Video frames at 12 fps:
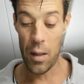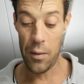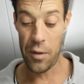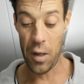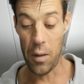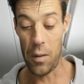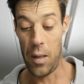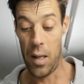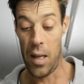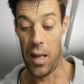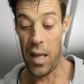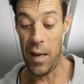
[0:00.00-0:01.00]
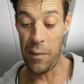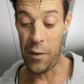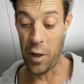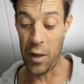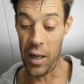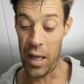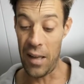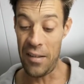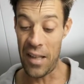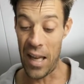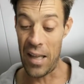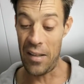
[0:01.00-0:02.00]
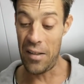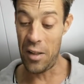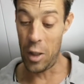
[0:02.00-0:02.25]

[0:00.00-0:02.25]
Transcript: so if during ascent